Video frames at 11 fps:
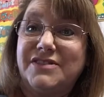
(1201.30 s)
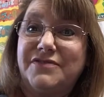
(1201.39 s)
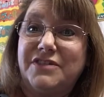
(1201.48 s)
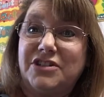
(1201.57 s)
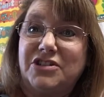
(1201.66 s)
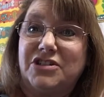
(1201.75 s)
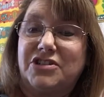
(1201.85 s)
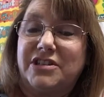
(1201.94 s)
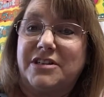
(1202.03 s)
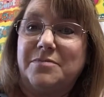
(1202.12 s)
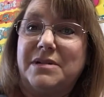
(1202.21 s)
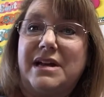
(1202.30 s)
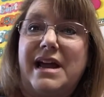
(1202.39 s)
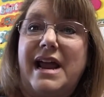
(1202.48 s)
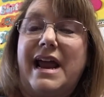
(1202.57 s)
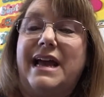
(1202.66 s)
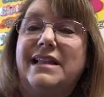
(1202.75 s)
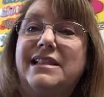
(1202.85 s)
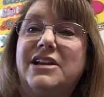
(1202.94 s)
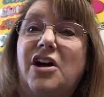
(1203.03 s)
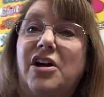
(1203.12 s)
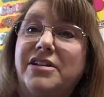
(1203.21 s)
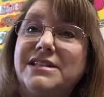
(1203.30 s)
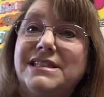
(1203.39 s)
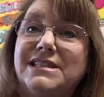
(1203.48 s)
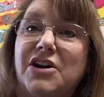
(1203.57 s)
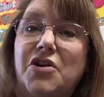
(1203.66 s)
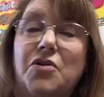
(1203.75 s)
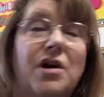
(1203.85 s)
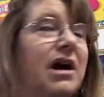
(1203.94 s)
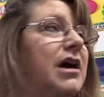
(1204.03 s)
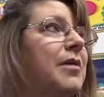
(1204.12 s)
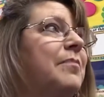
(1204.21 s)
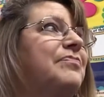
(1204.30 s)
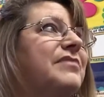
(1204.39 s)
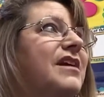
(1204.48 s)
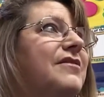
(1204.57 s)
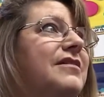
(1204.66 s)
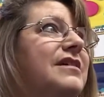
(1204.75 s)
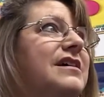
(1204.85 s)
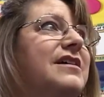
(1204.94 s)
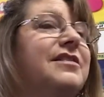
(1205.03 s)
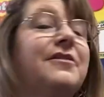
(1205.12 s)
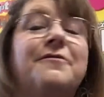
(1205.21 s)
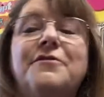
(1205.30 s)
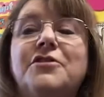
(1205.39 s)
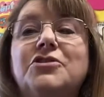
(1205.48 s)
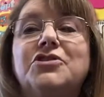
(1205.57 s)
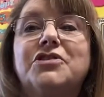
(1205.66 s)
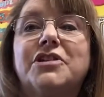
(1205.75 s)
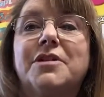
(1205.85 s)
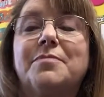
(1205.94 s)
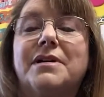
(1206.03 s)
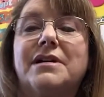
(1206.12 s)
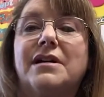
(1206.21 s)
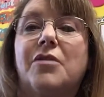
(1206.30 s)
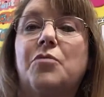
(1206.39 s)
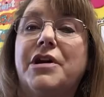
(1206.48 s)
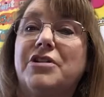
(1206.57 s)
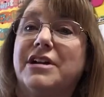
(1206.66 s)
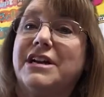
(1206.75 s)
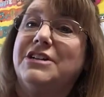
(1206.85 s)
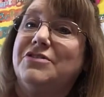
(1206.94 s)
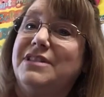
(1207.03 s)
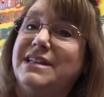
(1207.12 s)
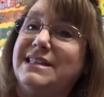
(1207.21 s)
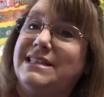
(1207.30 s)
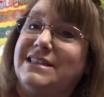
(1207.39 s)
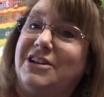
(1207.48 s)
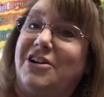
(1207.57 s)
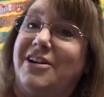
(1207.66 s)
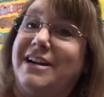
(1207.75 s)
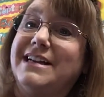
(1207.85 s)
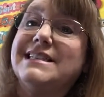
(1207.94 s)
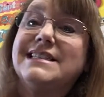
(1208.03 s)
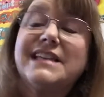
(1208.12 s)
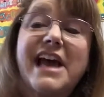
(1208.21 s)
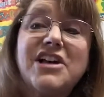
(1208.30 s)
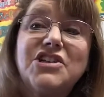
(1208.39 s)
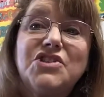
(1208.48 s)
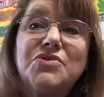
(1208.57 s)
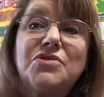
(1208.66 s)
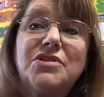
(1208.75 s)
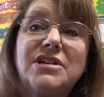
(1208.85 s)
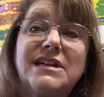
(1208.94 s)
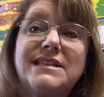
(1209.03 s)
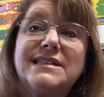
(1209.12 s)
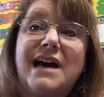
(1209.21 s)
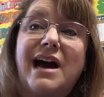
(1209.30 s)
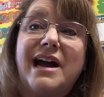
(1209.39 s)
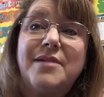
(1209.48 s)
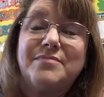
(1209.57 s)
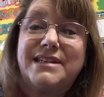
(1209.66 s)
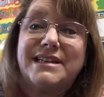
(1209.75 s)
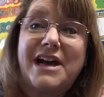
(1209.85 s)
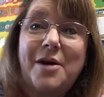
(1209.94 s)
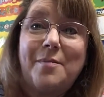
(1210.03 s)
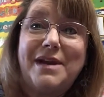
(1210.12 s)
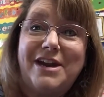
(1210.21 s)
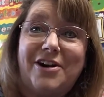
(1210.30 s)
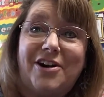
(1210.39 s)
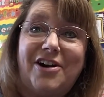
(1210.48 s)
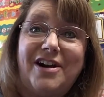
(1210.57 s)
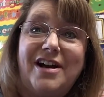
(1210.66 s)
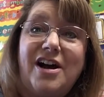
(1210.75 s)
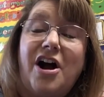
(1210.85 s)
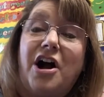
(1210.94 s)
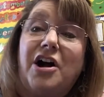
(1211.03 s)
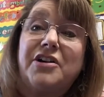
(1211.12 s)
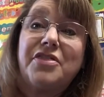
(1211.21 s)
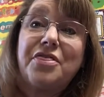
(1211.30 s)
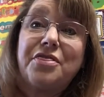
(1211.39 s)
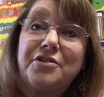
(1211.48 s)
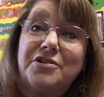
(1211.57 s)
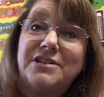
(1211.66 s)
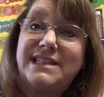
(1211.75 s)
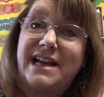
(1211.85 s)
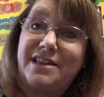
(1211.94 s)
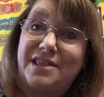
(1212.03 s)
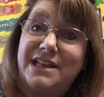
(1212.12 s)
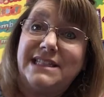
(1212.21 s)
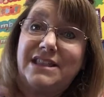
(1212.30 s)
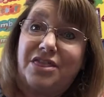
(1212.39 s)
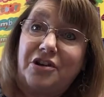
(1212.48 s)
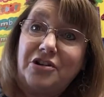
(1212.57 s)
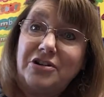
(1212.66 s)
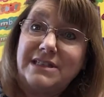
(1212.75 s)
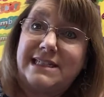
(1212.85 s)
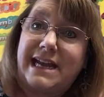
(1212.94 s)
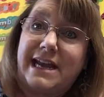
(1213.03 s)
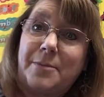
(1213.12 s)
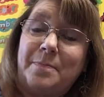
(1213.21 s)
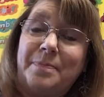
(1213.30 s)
field trip, and then also the field trip. What you're going to do this year is schedule a time to come here on Thursday, this Thursday.